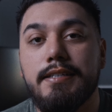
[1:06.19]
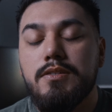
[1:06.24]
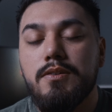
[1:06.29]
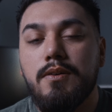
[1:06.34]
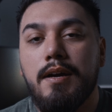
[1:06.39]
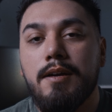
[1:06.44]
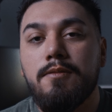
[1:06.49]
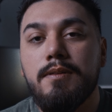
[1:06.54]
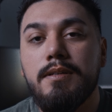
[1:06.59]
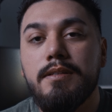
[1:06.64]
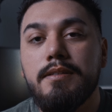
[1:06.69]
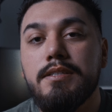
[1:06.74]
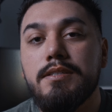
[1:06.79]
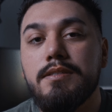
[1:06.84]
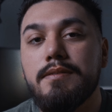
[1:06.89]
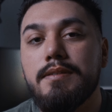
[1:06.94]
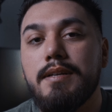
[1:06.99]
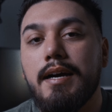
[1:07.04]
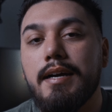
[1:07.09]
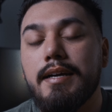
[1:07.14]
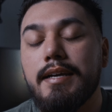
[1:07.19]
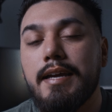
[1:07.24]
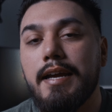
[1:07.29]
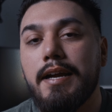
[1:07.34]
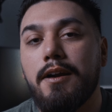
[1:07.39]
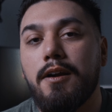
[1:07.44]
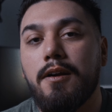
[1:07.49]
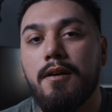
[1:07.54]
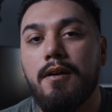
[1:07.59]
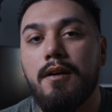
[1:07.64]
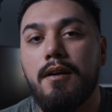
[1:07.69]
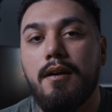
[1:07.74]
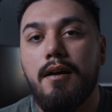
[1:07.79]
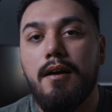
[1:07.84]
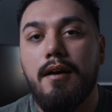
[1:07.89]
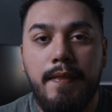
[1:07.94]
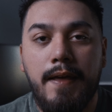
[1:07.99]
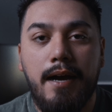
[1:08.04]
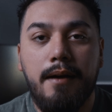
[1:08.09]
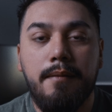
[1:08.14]
So I really do not care
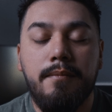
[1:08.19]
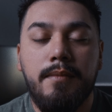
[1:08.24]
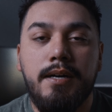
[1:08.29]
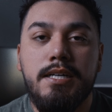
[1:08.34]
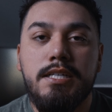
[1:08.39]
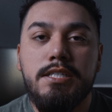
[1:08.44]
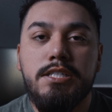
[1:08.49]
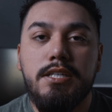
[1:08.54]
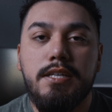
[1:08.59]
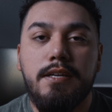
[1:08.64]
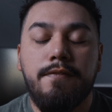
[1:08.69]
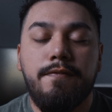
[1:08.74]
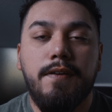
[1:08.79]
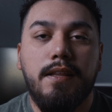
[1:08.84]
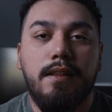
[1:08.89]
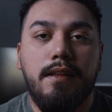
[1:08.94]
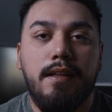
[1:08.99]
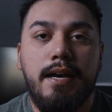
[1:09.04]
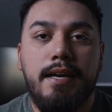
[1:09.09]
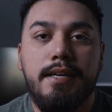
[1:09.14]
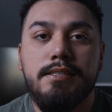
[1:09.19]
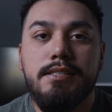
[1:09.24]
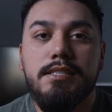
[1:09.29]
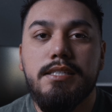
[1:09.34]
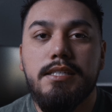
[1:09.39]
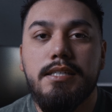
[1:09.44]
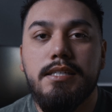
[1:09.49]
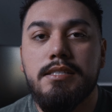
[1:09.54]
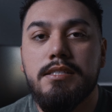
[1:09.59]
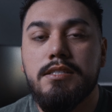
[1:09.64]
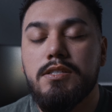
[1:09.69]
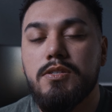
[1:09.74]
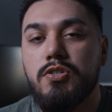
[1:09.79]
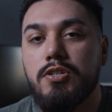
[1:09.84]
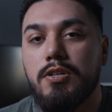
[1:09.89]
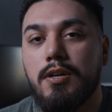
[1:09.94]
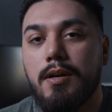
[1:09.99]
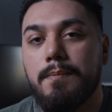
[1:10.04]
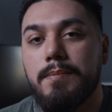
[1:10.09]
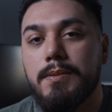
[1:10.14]
that much if a lens is the
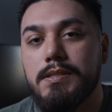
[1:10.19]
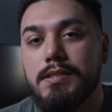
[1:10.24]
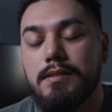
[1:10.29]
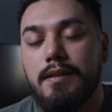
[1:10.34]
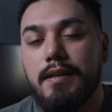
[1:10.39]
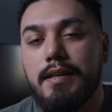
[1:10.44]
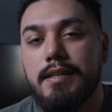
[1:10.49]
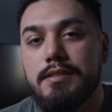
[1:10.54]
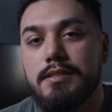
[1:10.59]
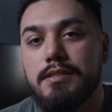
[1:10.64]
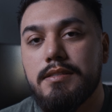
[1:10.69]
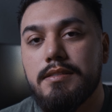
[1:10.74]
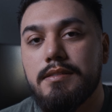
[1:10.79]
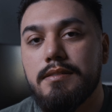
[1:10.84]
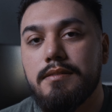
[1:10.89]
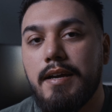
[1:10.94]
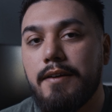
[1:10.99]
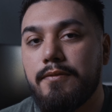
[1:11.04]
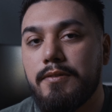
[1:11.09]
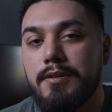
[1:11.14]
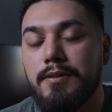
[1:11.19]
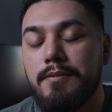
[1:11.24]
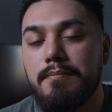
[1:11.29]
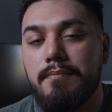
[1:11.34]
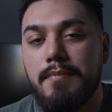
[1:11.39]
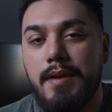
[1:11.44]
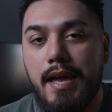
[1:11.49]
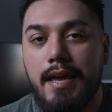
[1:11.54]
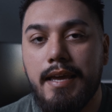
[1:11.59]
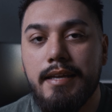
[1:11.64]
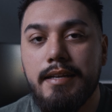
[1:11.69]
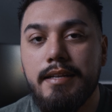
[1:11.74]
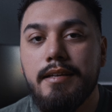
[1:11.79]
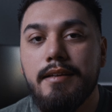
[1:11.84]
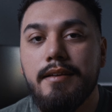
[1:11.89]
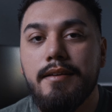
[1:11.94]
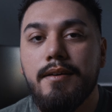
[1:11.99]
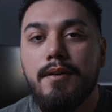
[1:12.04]
sharpest lens ever made.